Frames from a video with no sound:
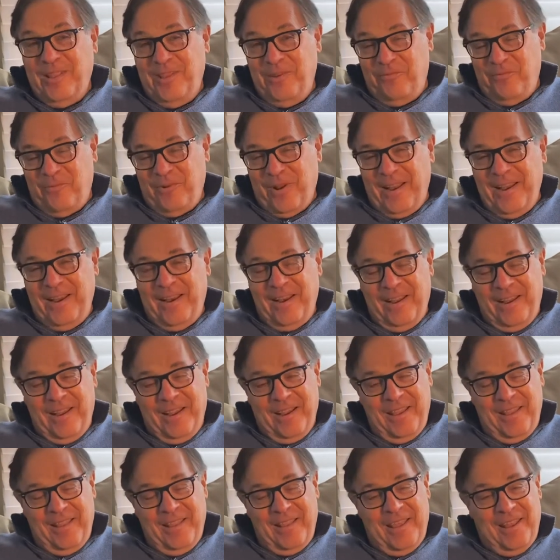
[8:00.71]

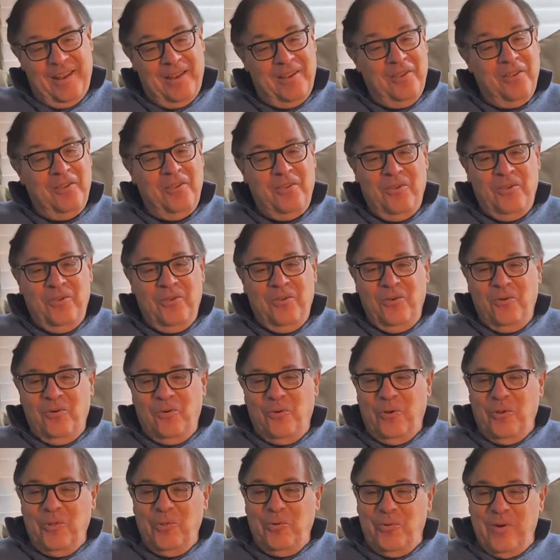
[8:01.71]
frightening, and then
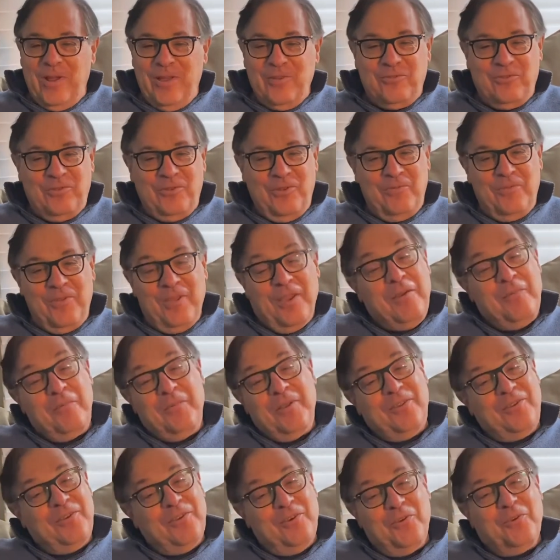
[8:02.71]
all the rest of them
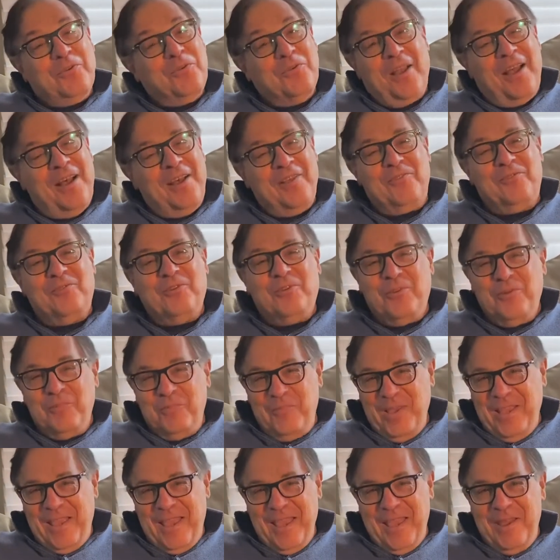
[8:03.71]
until Godzilla
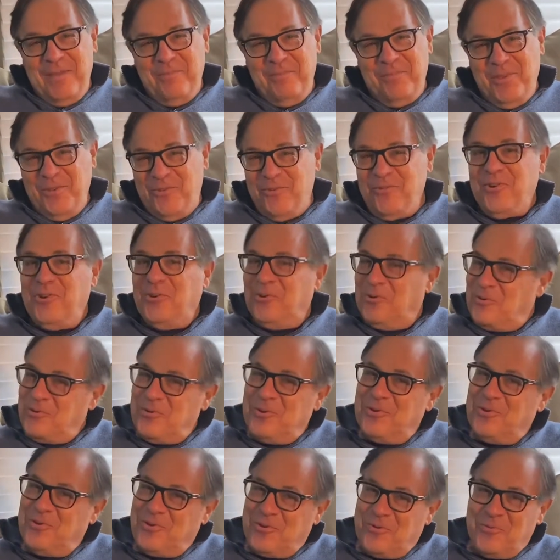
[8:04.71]
became the
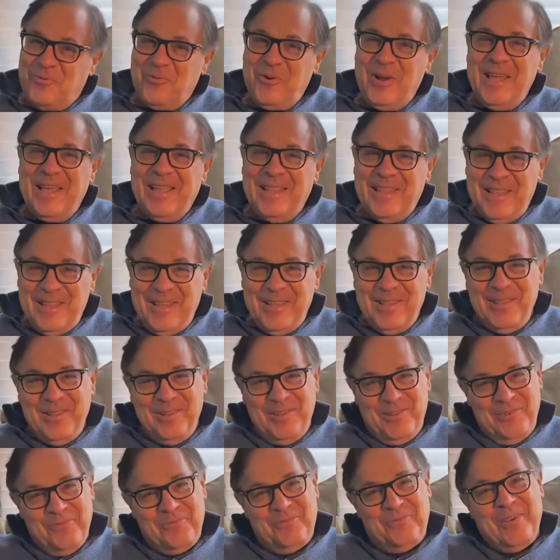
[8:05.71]
children's friend and the
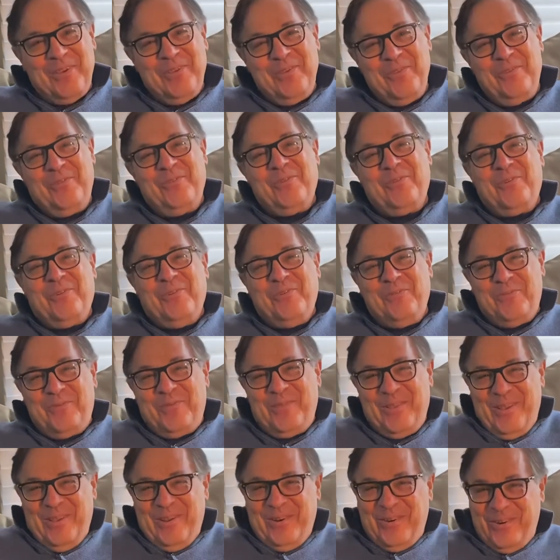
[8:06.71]
defender
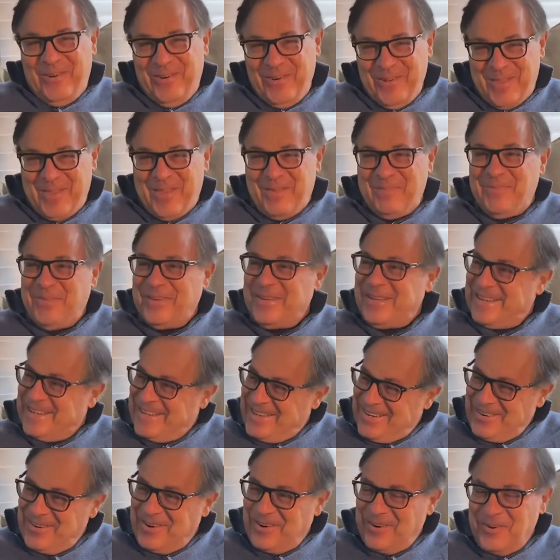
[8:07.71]
of the earth. But,
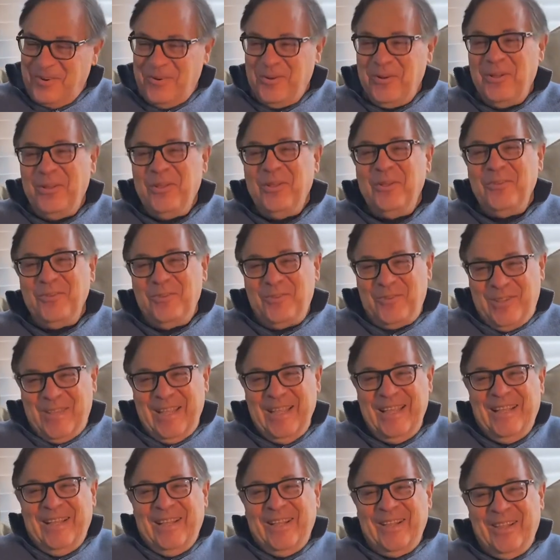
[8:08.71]

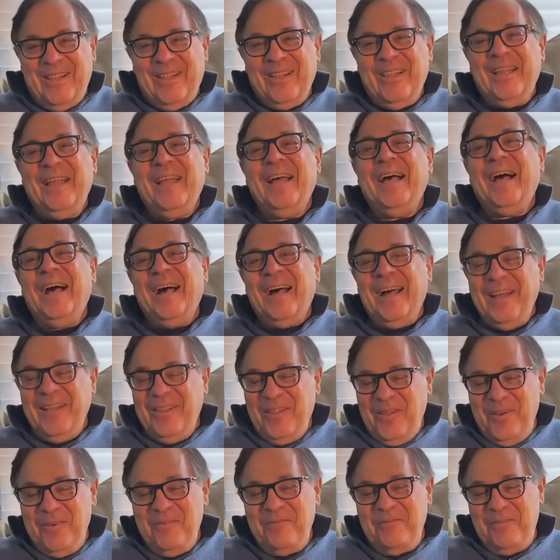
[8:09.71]
still, I
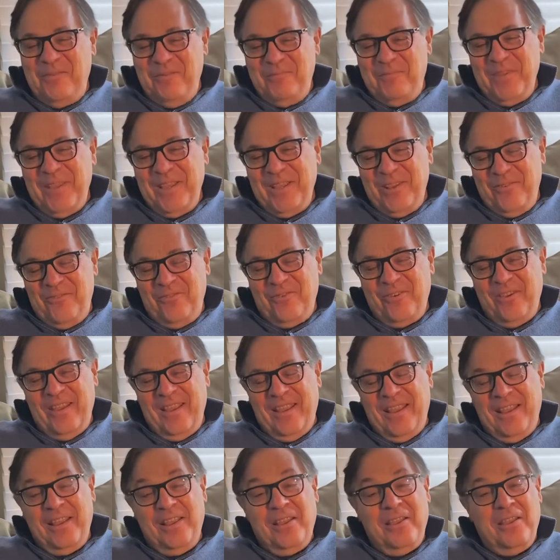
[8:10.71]
love the Big
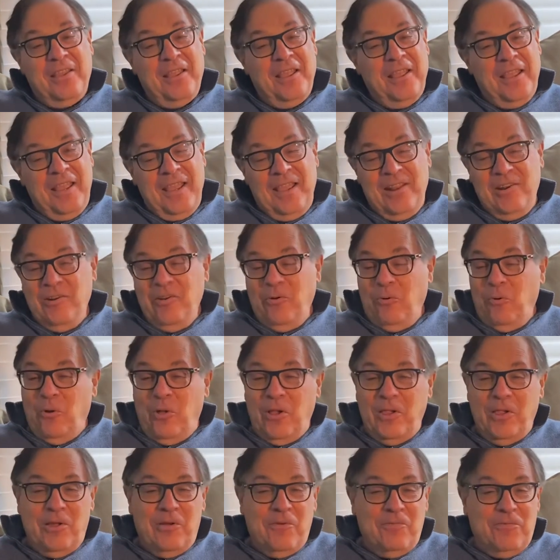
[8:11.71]
G. And
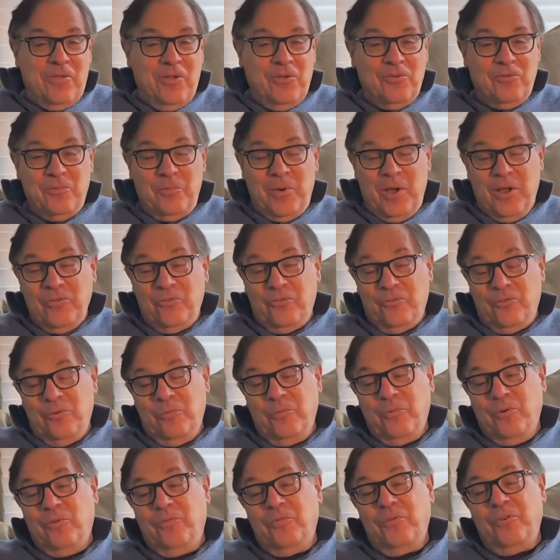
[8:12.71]
all of those monster
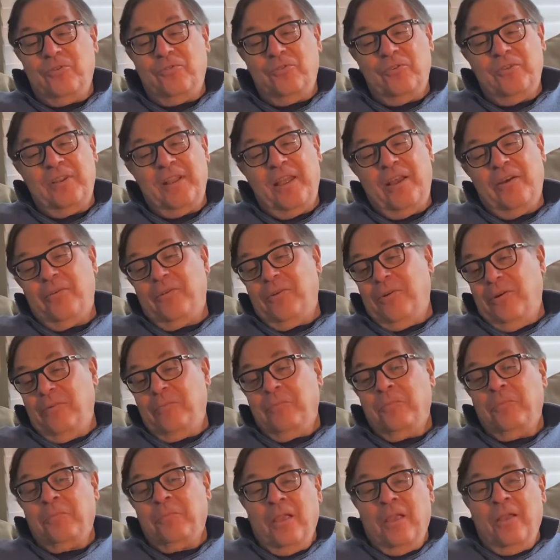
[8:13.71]
movies, and now they're
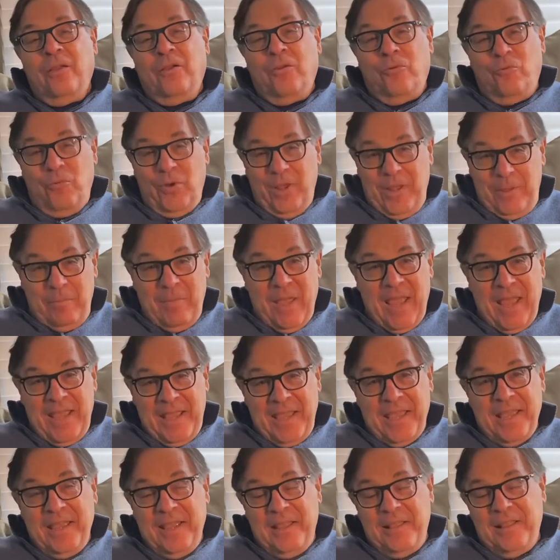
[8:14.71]

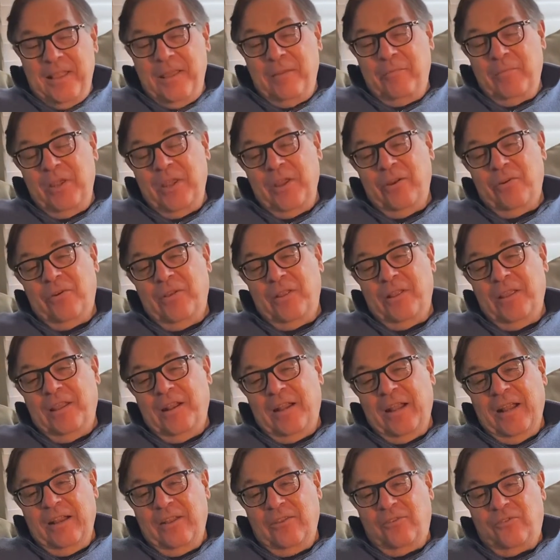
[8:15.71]
remaking them here in the
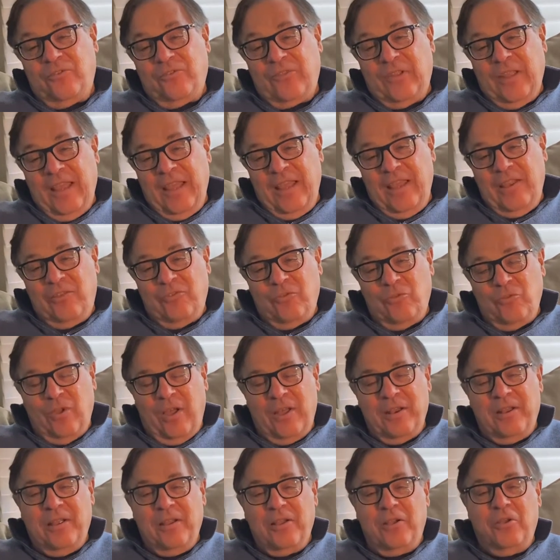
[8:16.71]
United States
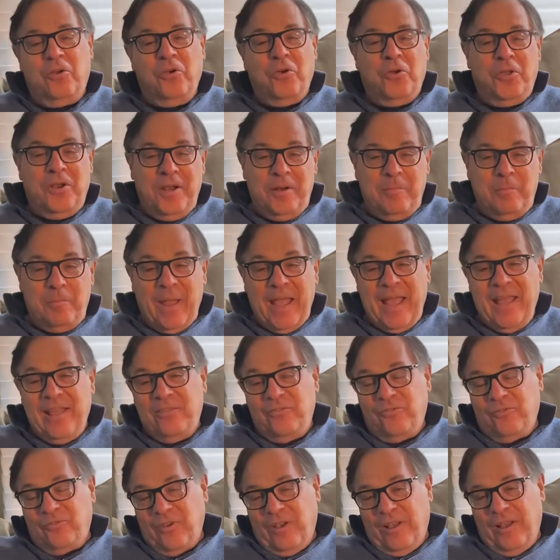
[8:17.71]
on a good and
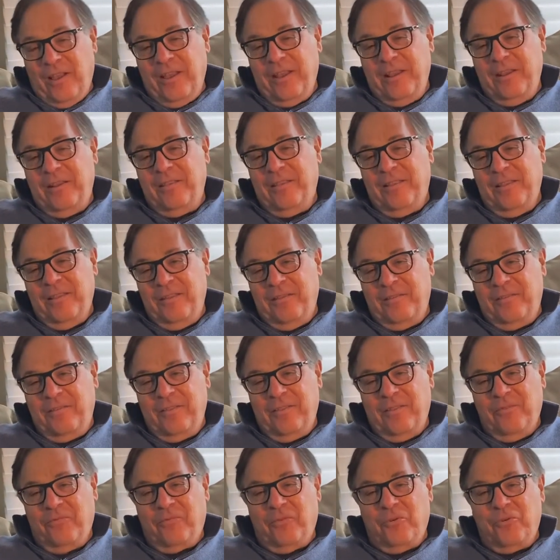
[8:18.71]
bad side.
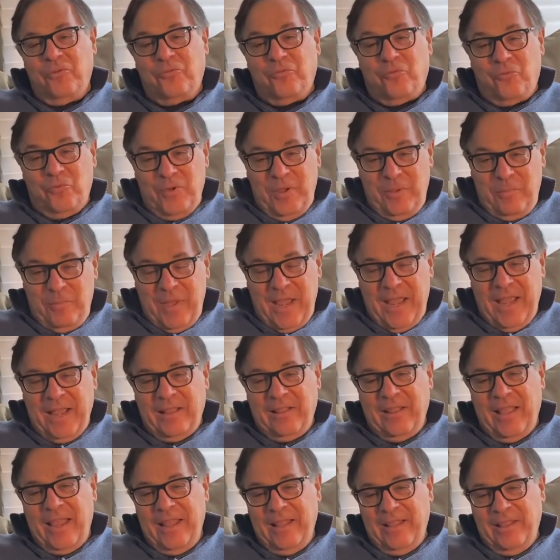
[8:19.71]
The first remake
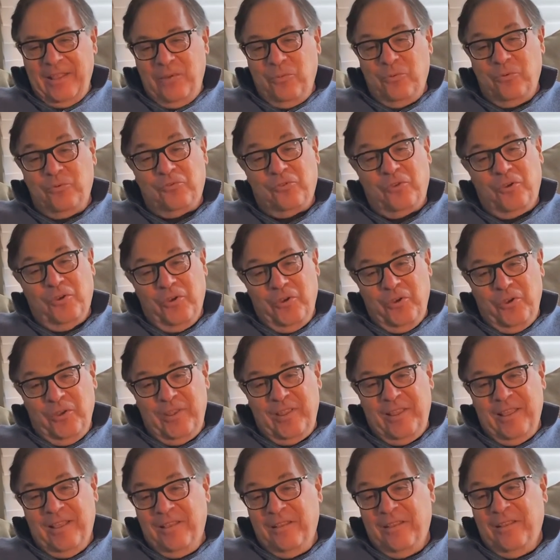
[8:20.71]
lately was
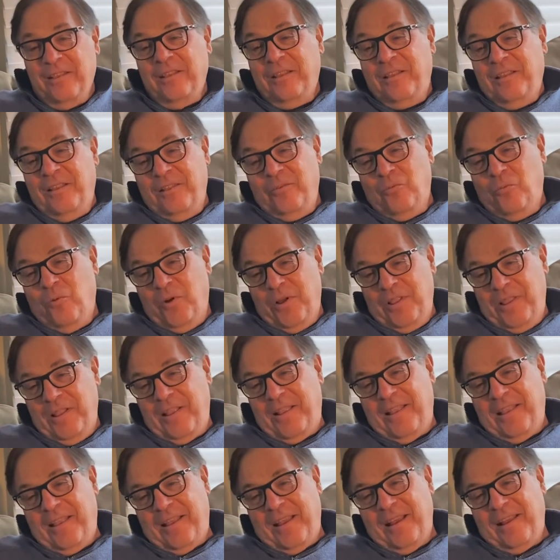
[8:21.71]
good. The one
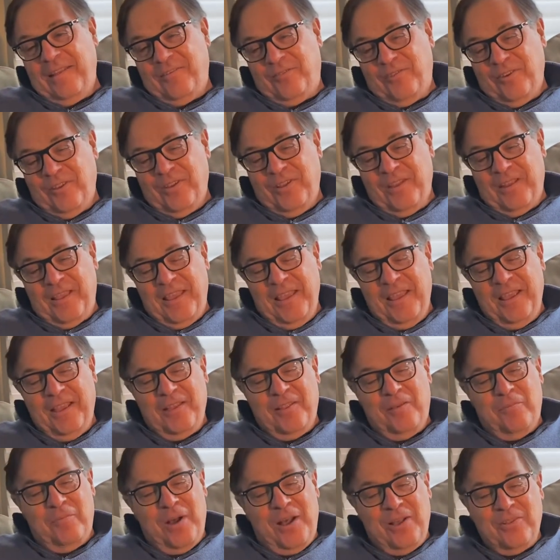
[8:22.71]
Godzilla King of
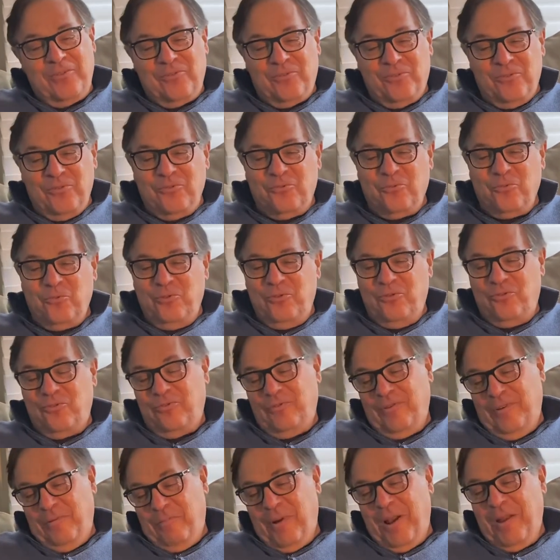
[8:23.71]
the Monsters was,
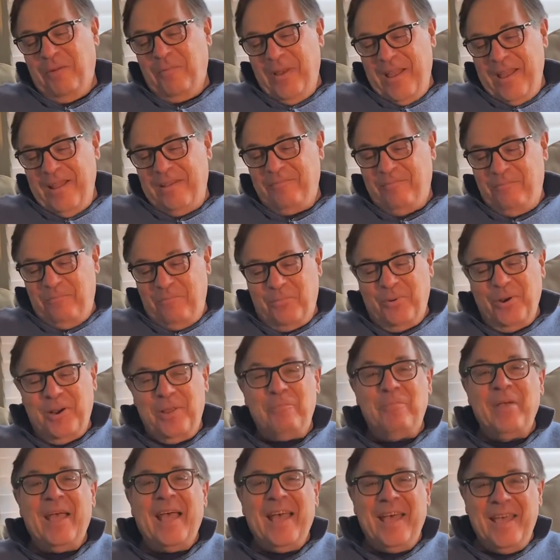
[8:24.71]
in my bad, pretty
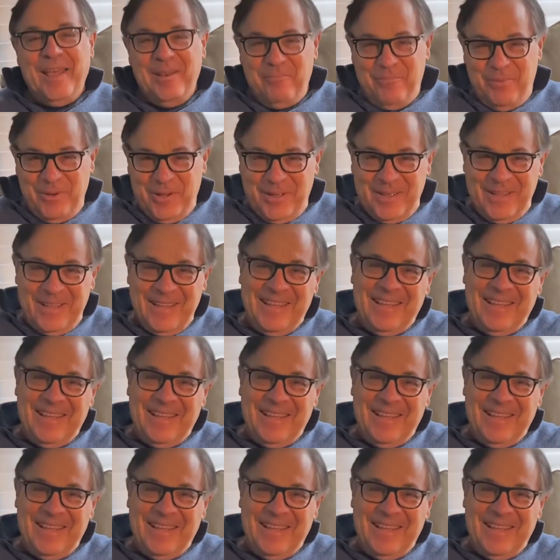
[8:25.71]
bad, but